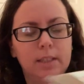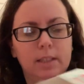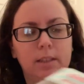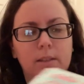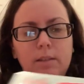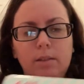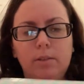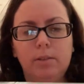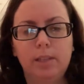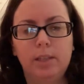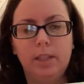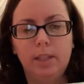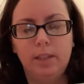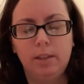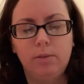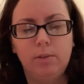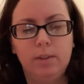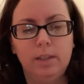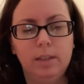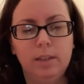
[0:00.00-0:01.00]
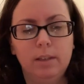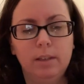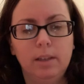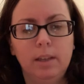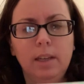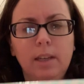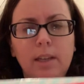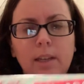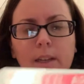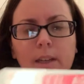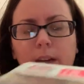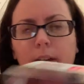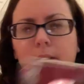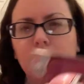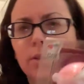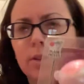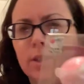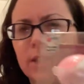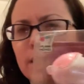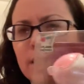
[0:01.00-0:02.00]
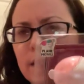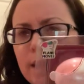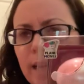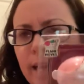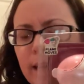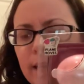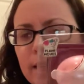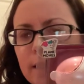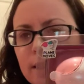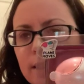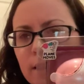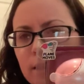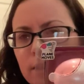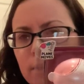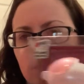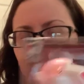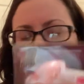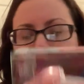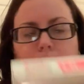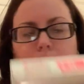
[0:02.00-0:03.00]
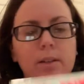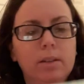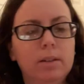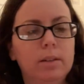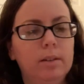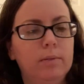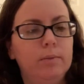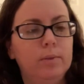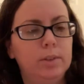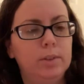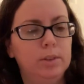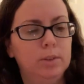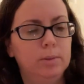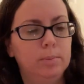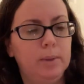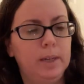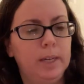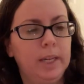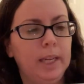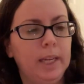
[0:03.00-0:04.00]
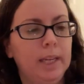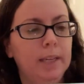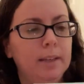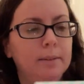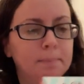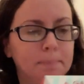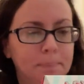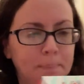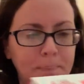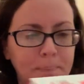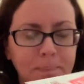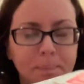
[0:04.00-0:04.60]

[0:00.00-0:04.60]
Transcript: And, you know, I think you can understand a little better of what you're buying.